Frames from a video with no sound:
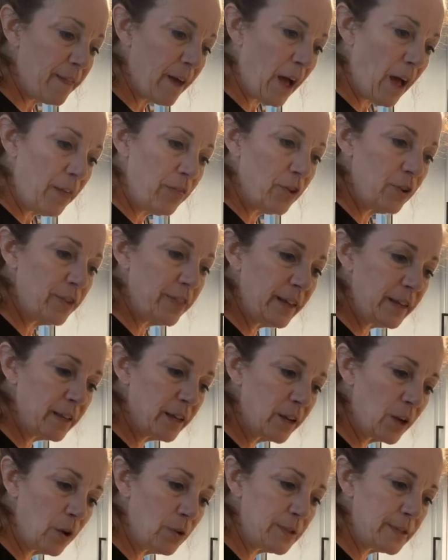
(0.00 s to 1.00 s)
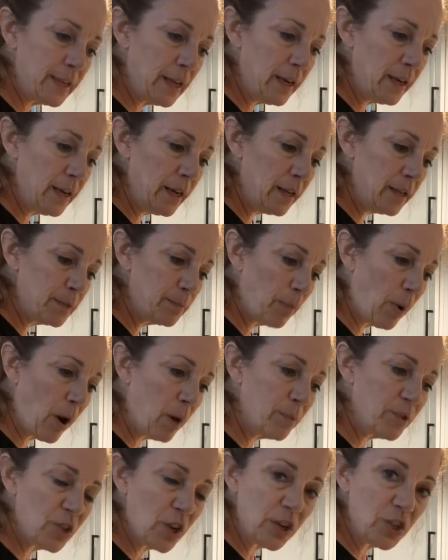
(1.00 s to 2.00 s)
other thing that goes in is
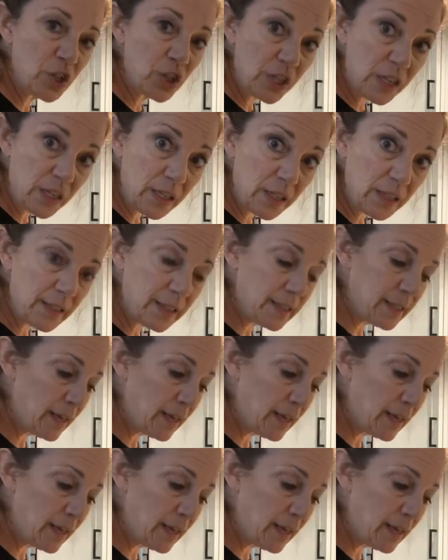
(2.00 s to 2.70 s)
Parmesan cheese,